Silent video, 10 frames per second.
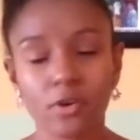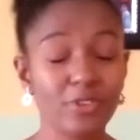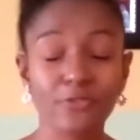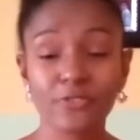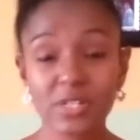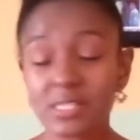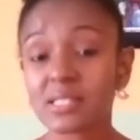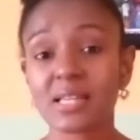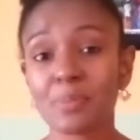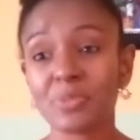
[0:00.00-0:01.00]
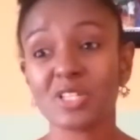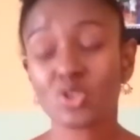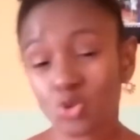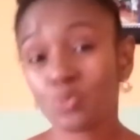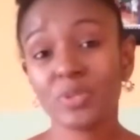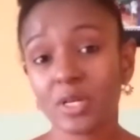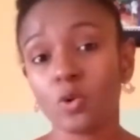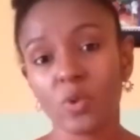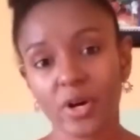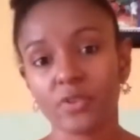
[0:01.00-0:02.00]
The first step is to be
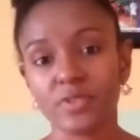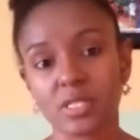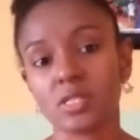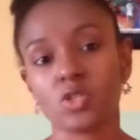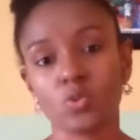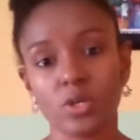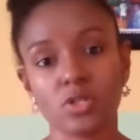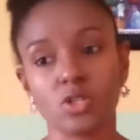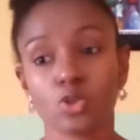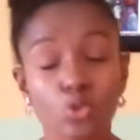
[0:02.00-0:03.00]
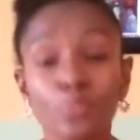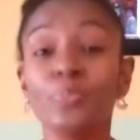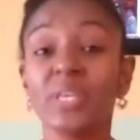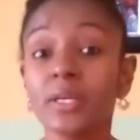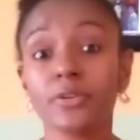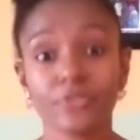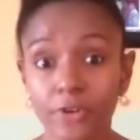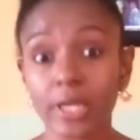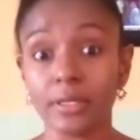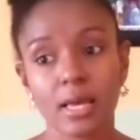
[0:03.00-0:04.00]
aware of the situation, to be afraid.